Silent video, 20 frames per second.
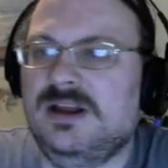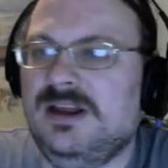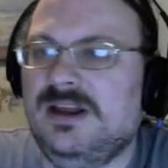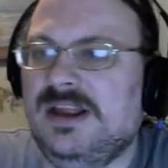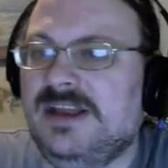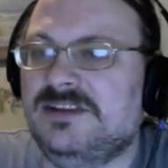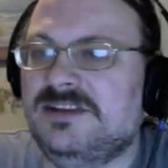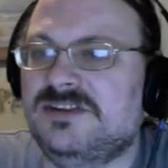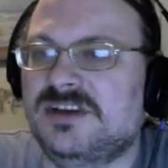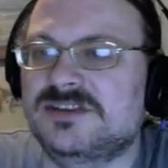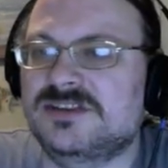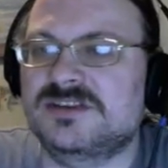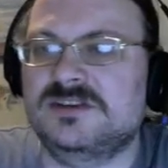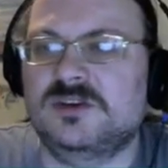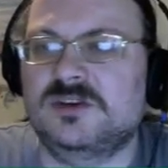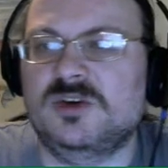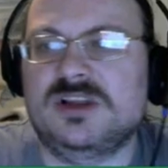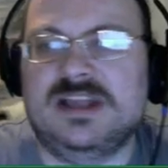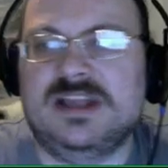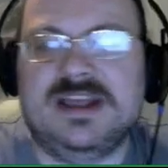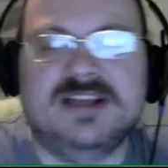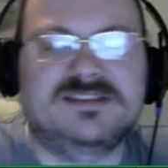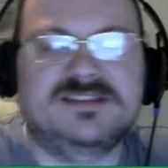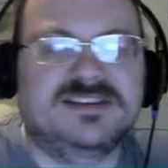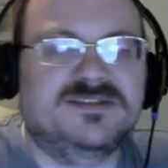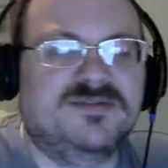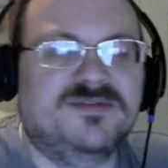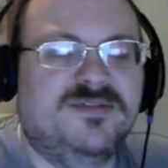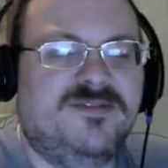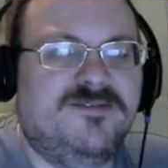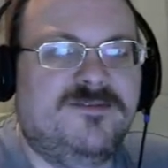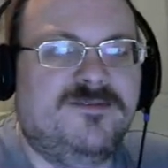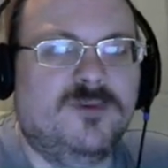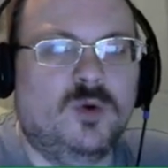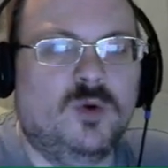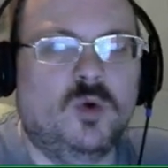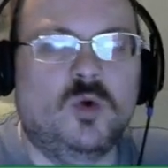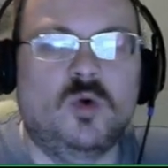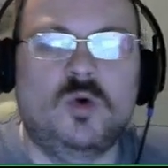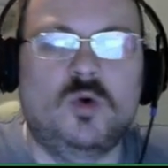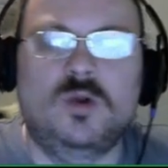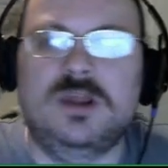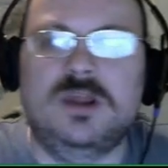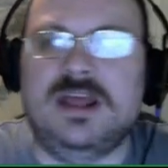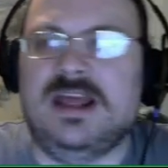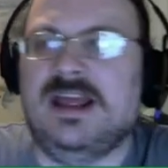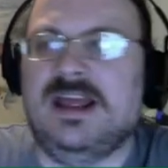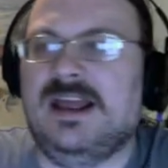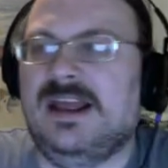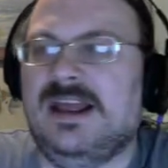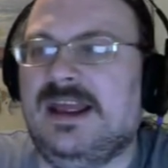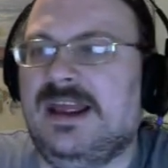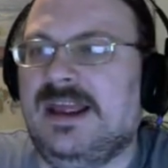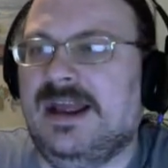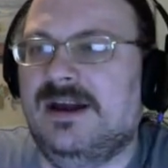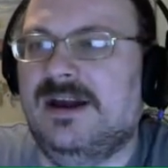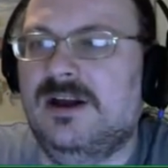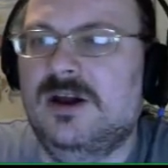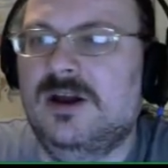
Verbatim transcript: It doesn't look like it's as full a...